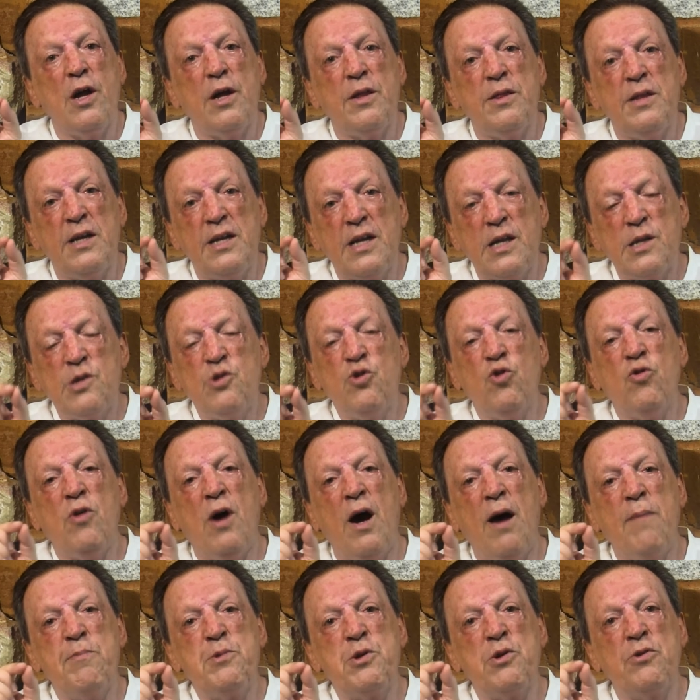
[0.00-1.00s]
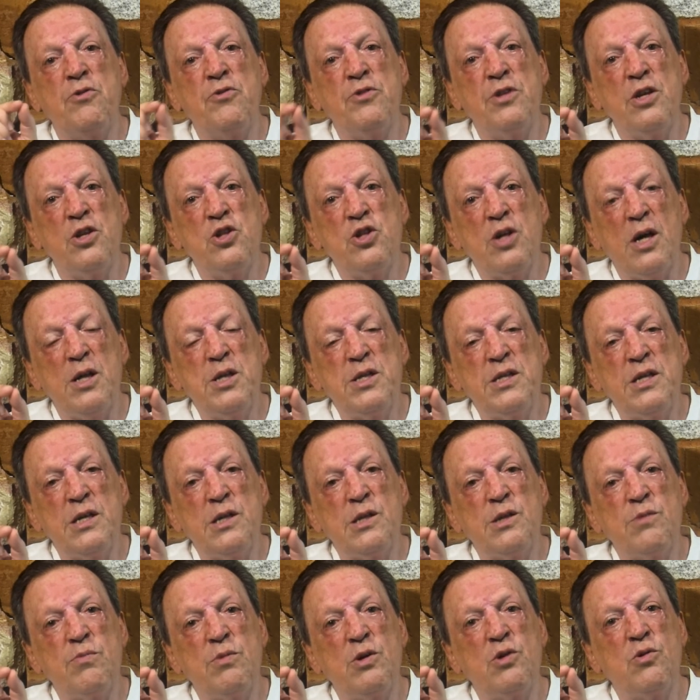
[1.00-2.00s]
There is no absolute
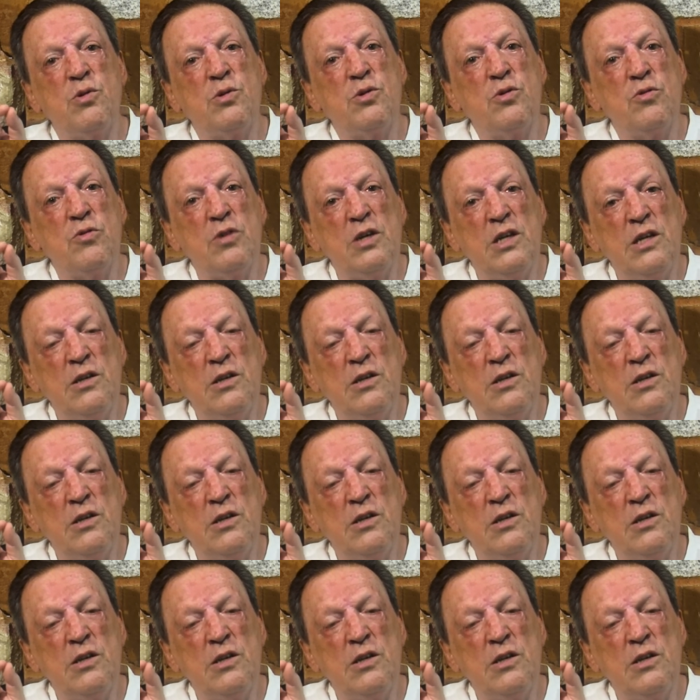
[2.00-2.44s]
injustice because the